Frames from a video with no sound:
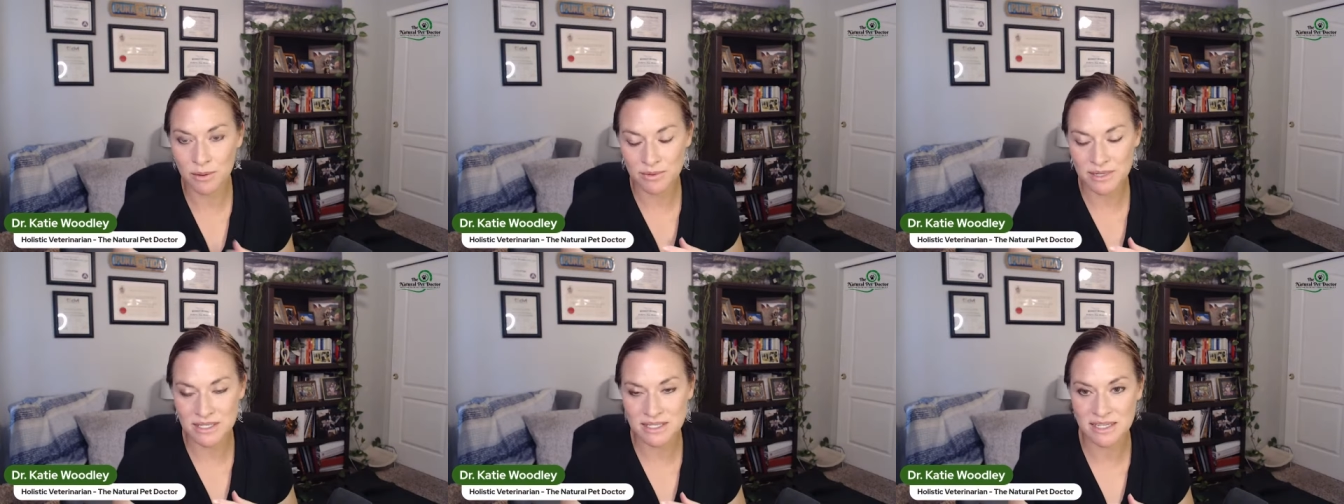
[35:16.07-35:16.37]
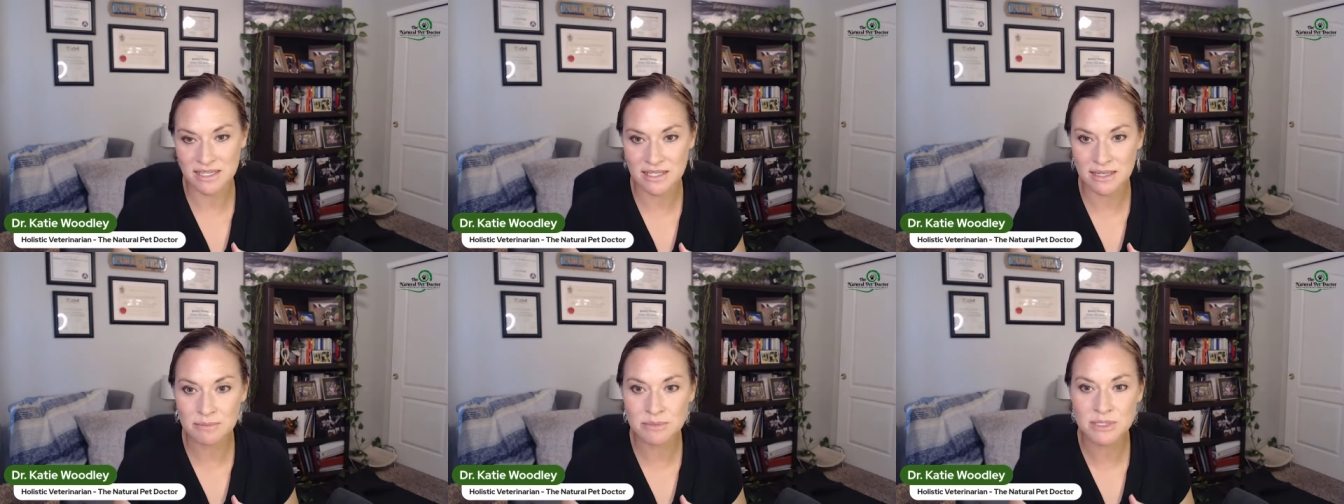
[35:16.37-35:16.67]
we see
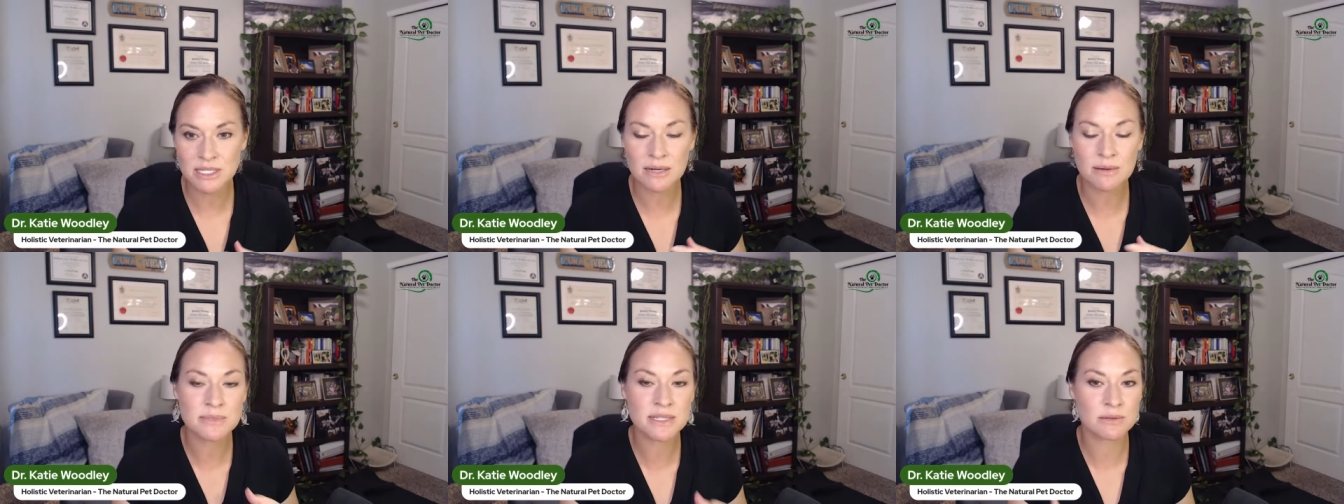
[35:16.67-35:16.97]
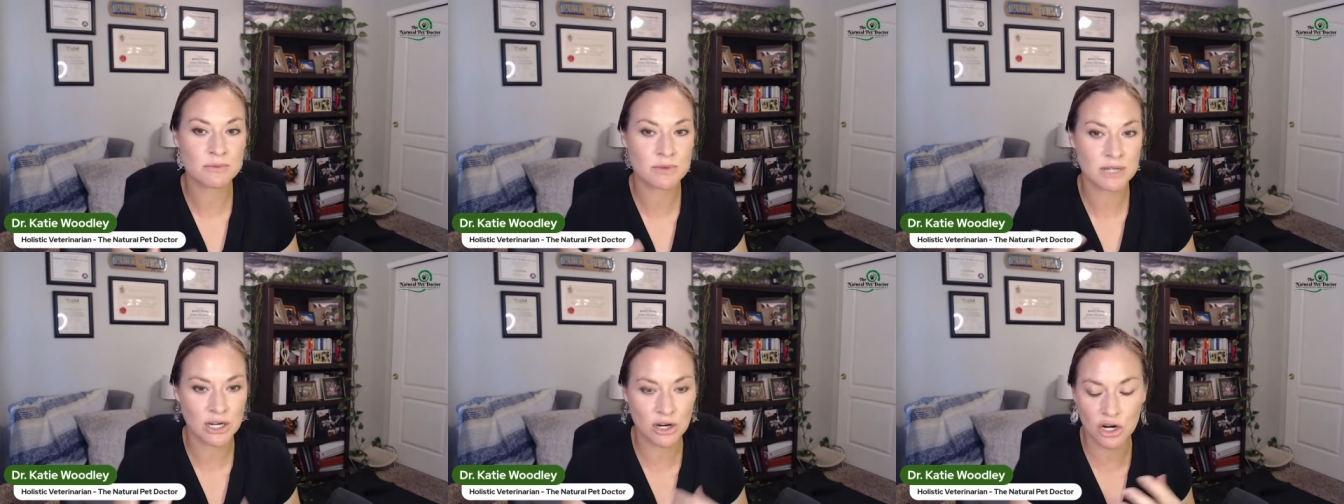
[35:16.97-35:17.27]
symptoms
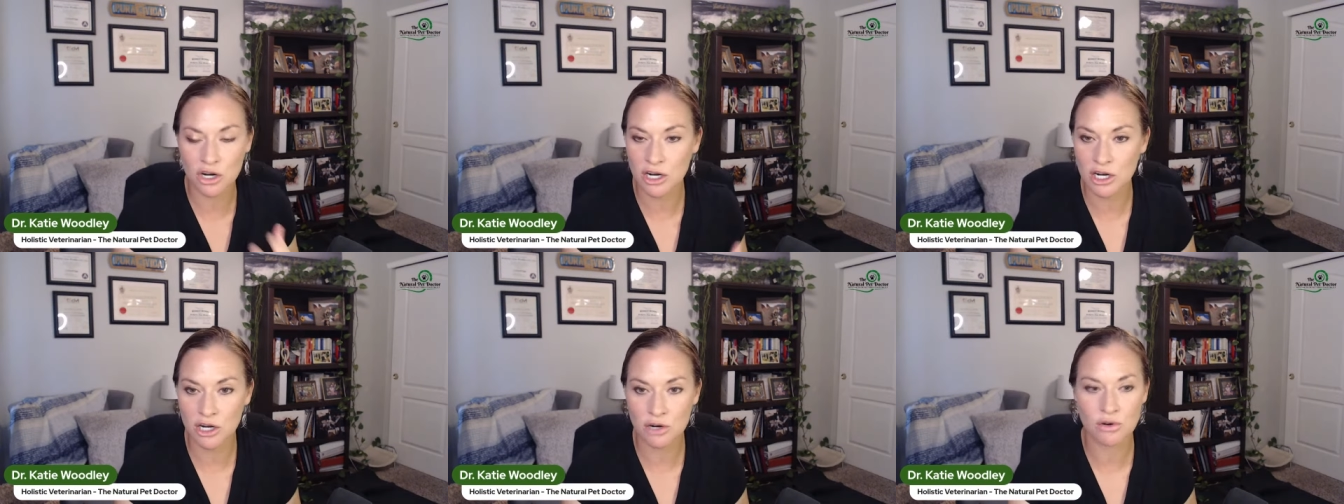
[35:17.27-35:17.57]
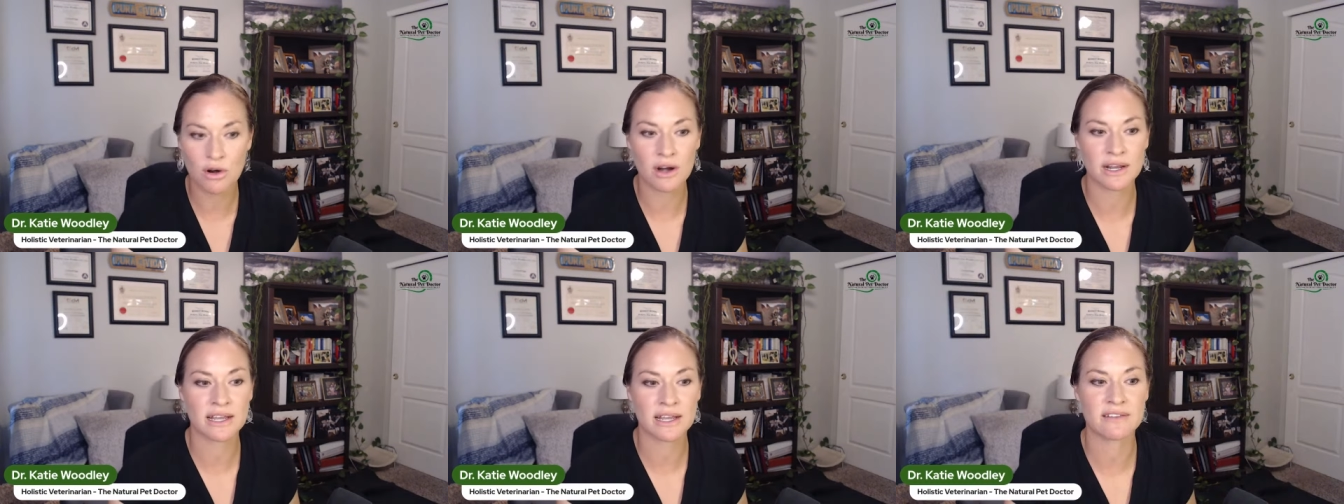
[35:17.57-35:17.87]
and recurring
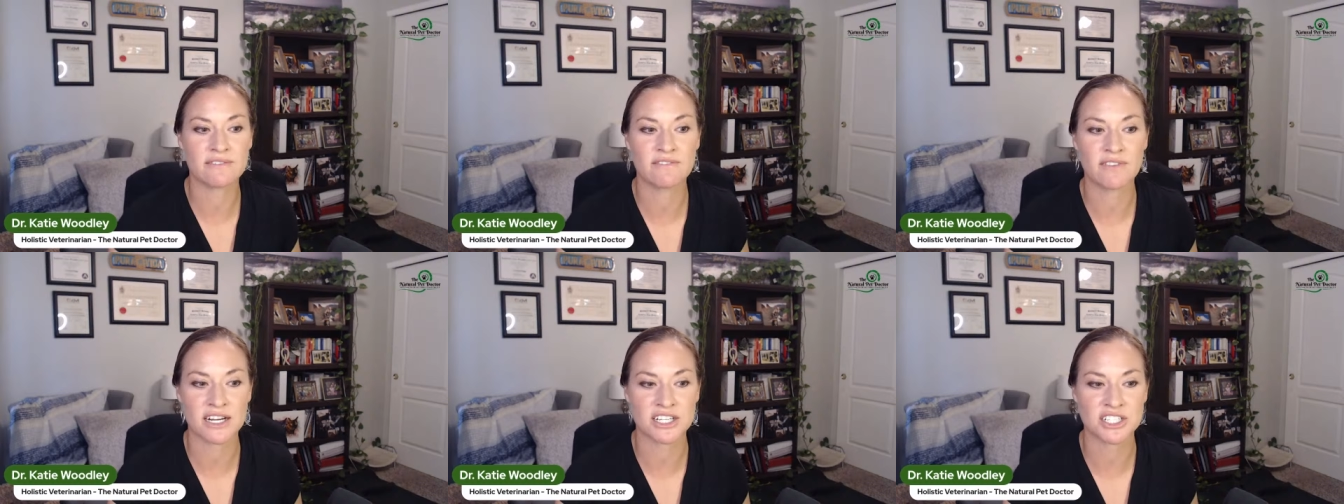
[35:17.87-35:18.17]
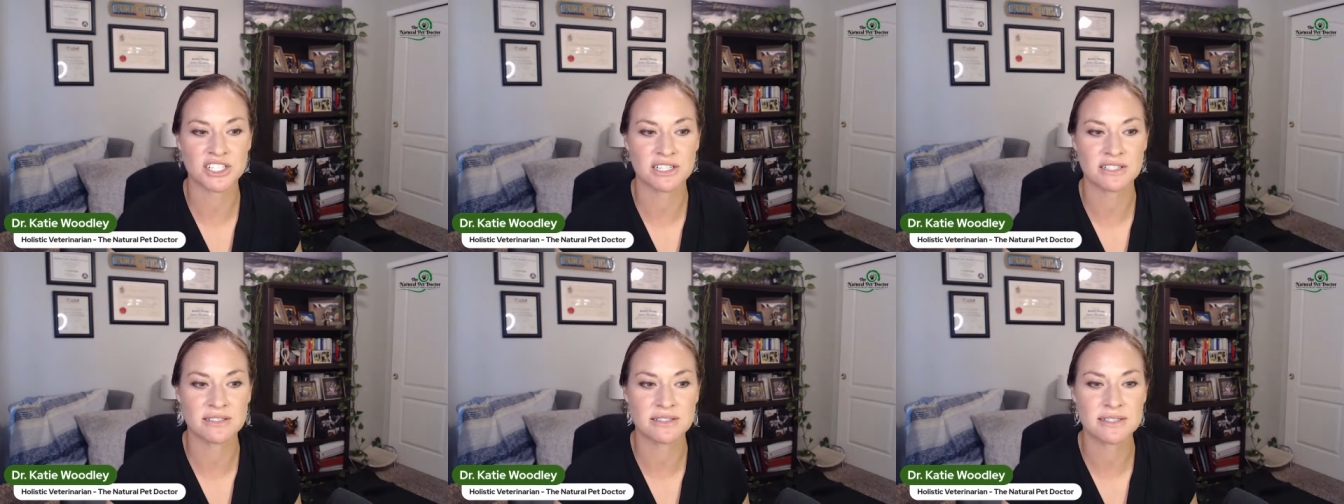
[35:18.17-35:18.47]
chronic
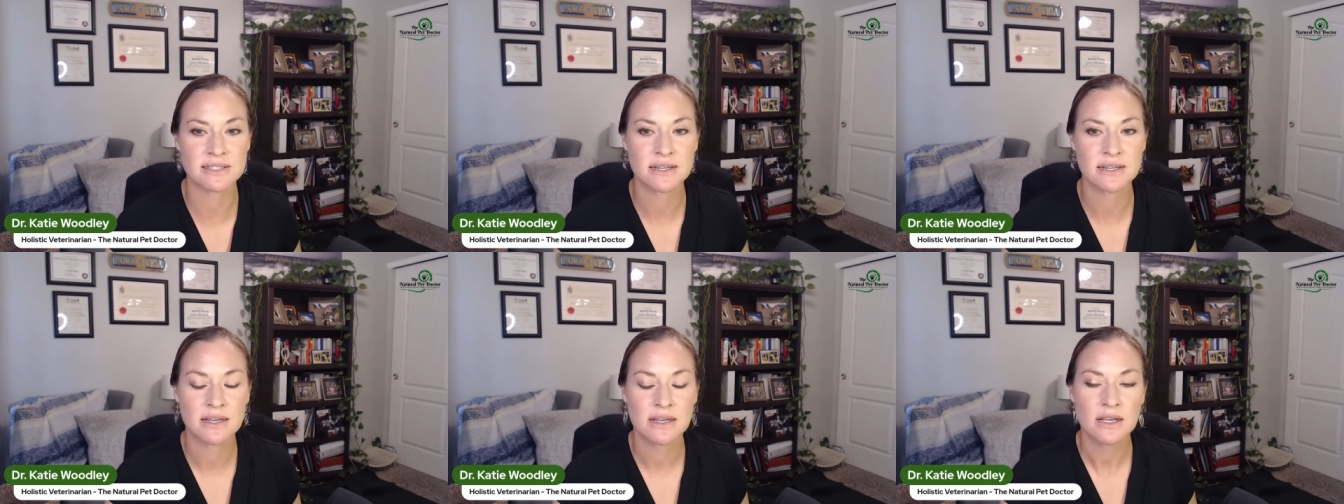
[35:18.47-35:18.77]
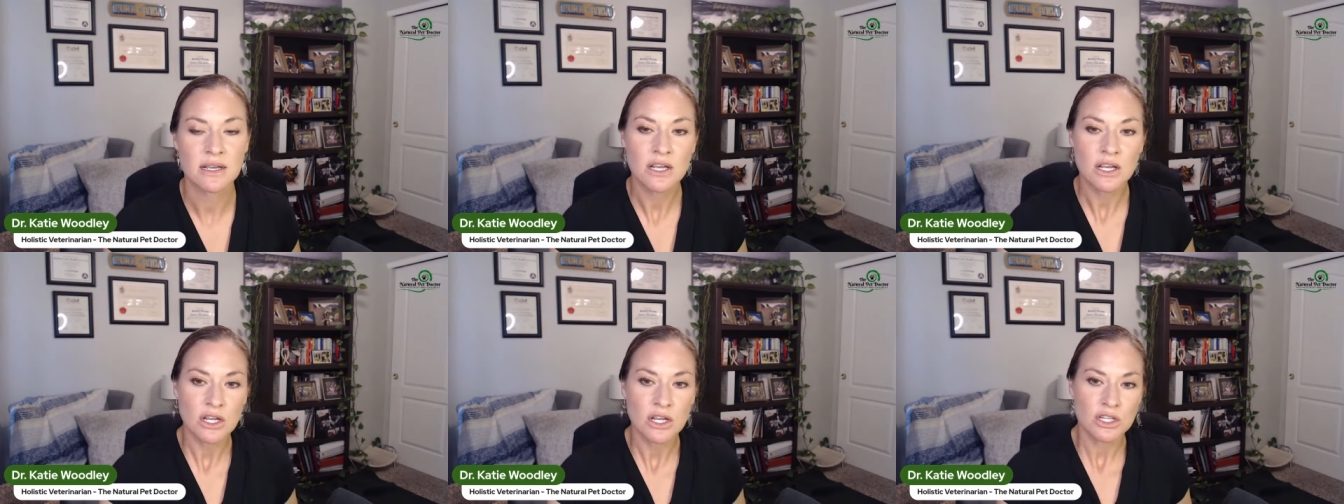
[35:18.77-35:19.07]
infections.
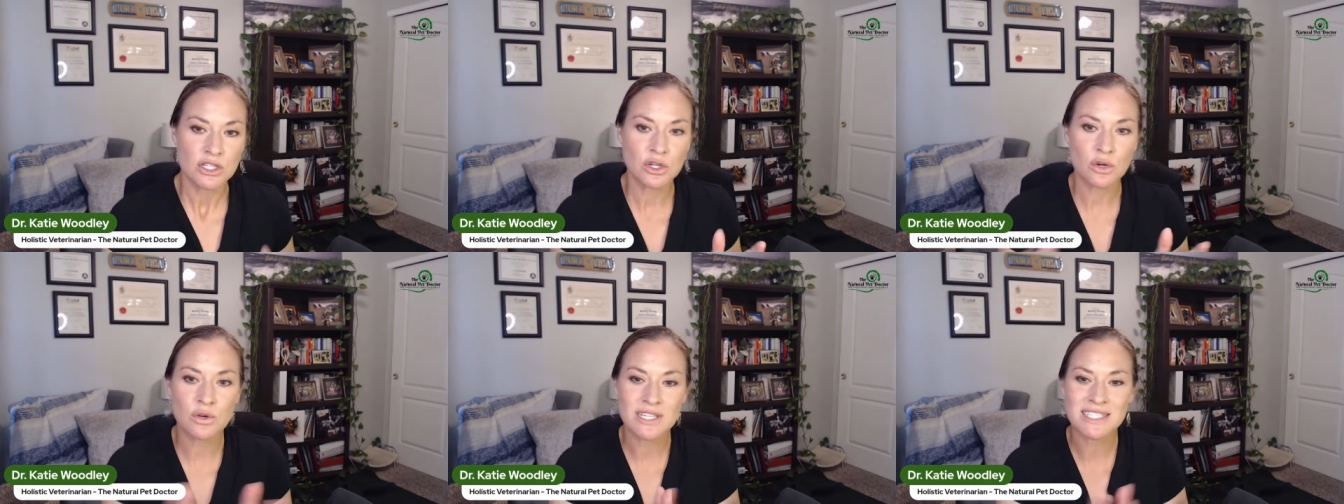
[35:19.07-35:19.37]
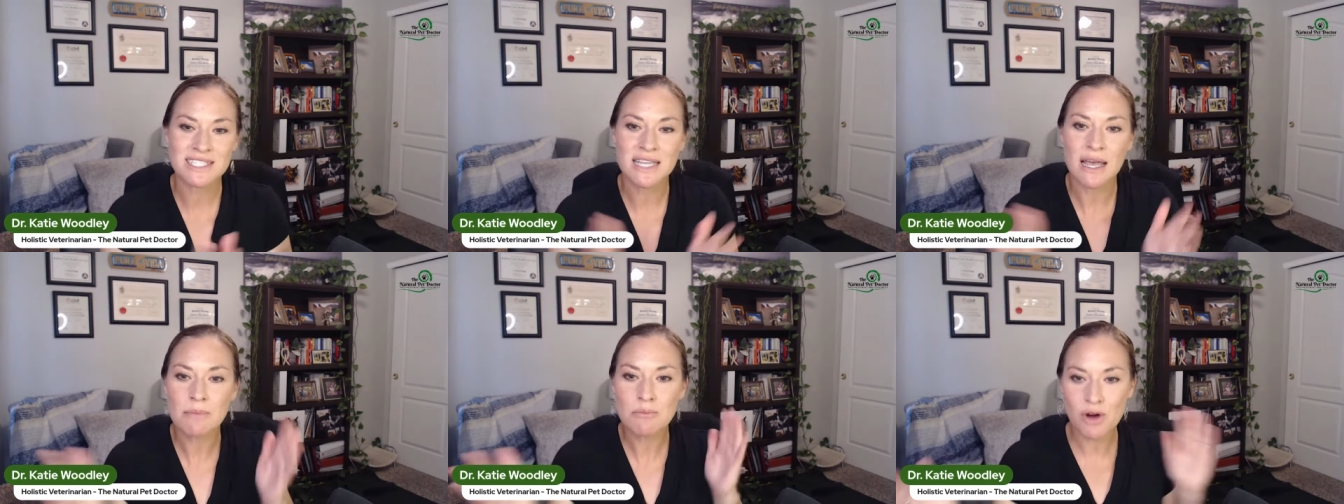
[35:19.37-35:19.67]
So to
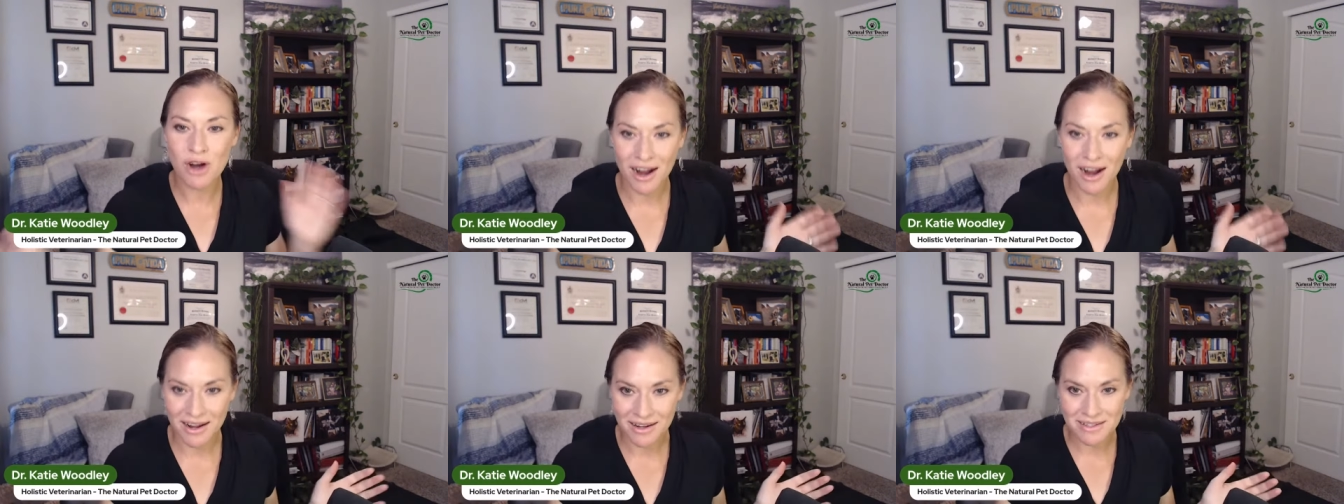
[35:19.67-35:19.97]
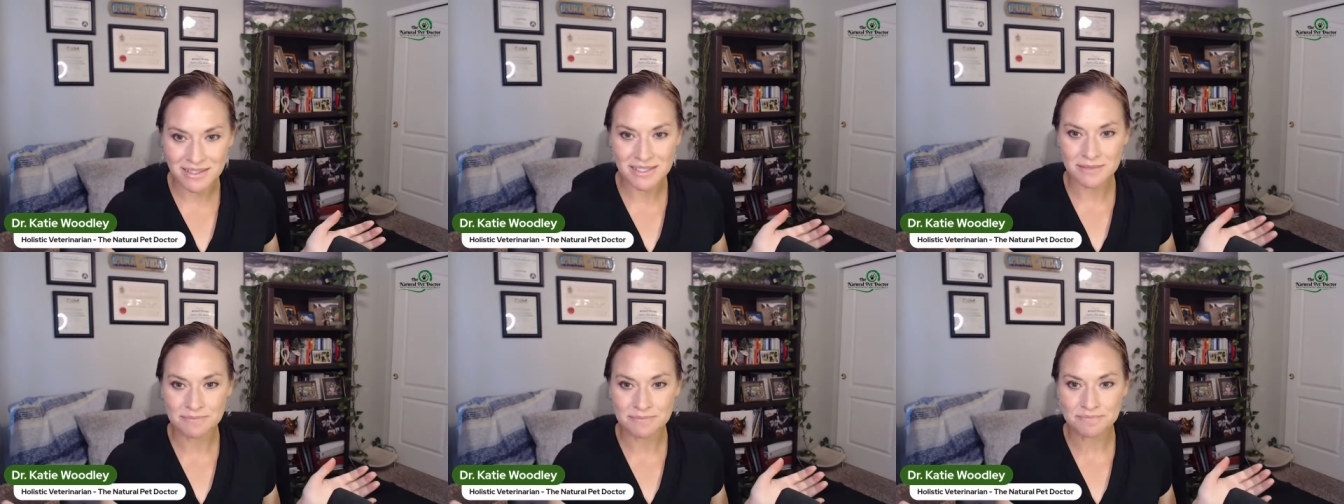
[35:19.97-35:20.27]

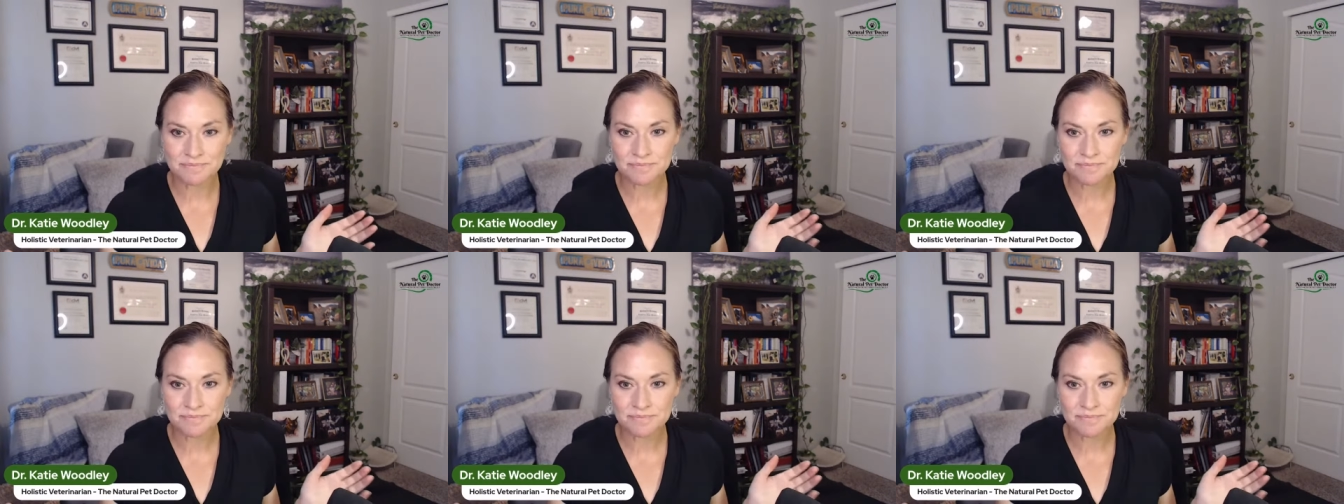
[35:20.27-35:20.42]
summarize,